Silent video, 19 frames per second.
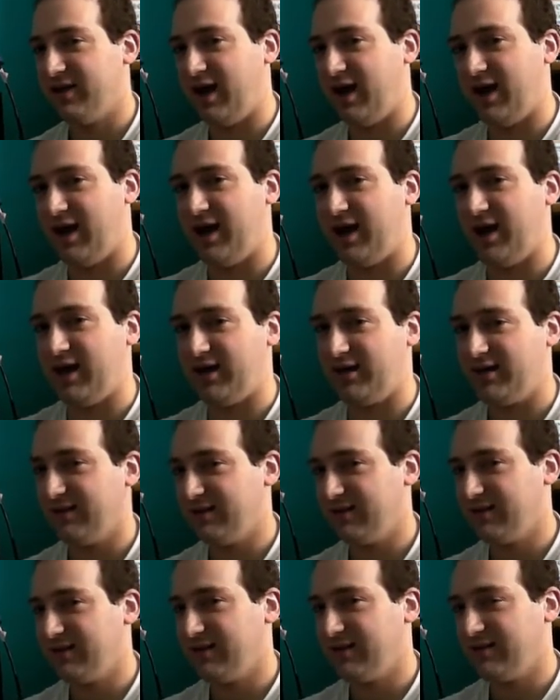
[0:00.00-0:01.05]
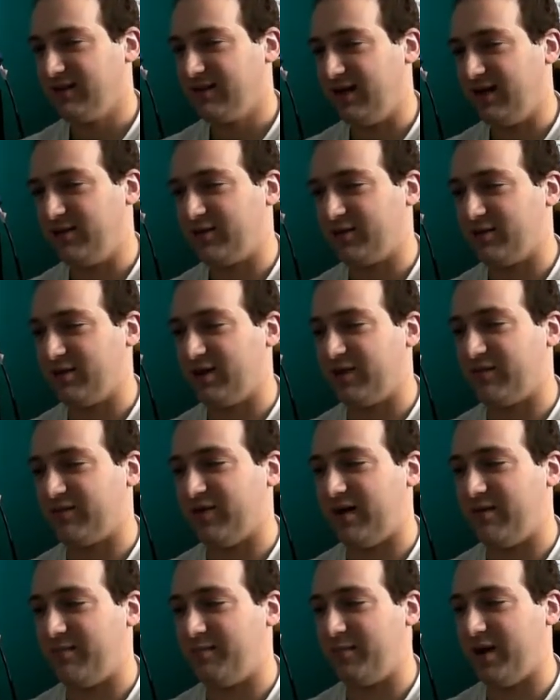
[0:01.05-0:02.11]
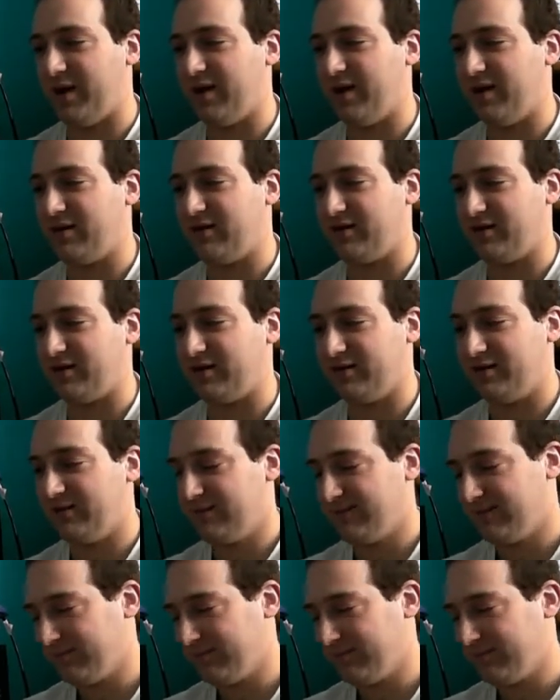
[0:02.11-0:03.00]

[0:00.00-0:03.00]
Ah, I'm the great vampire hunter.